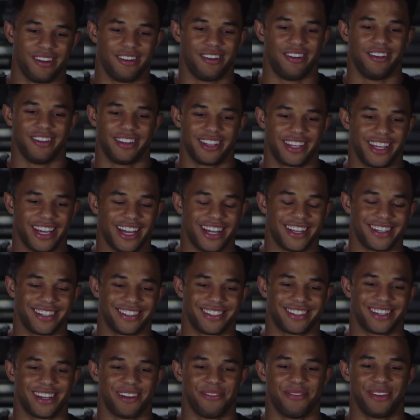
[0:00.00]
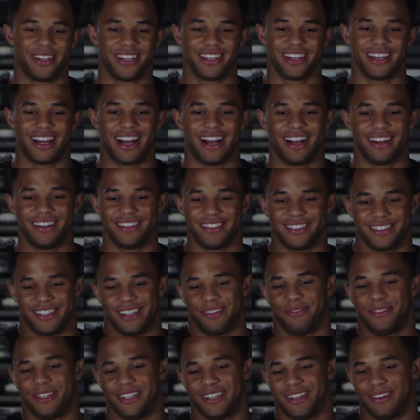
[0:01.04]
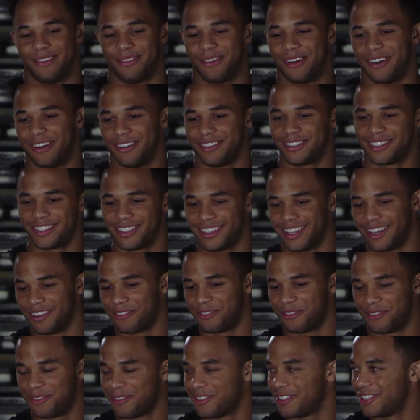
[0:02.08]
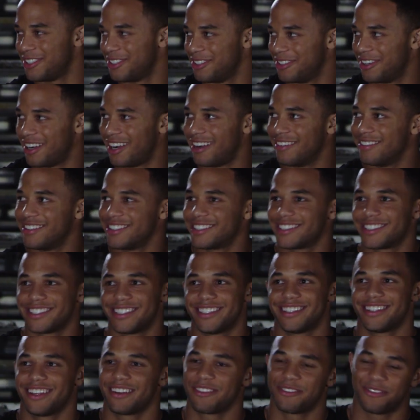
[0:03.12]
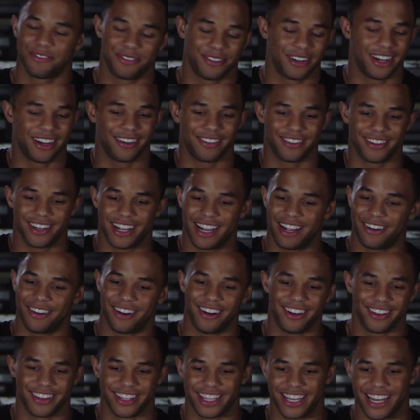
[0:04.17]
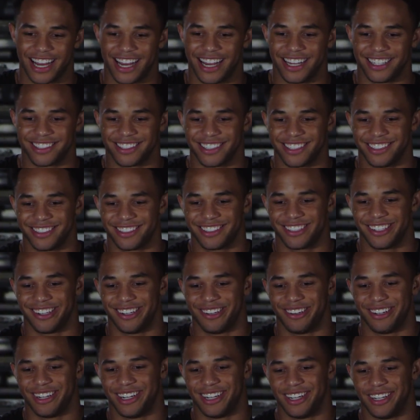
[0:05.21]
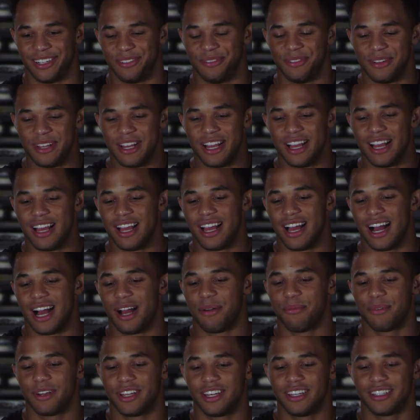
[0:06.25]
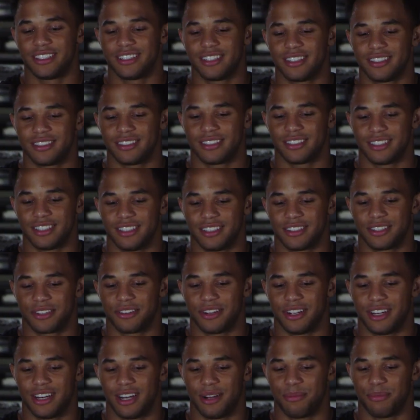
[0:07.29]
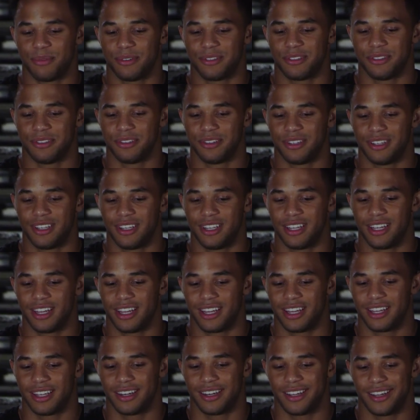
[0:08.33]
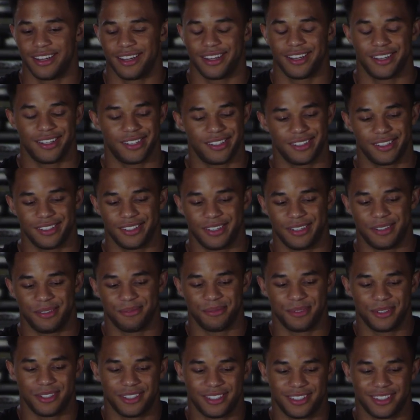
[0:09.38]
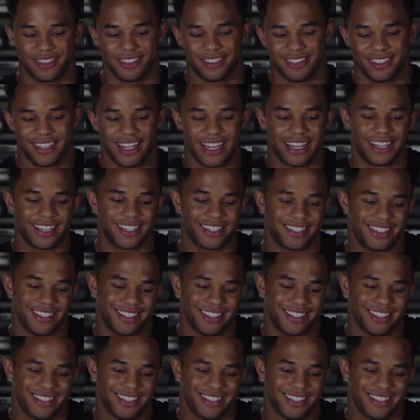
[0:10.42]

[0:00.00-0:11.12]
out all the gadgets. I mean, I mean I'm obviously thankful for you, obviously thankful for all the guys. And so I mean, it's just, it's a great opportunity, and I'm just like,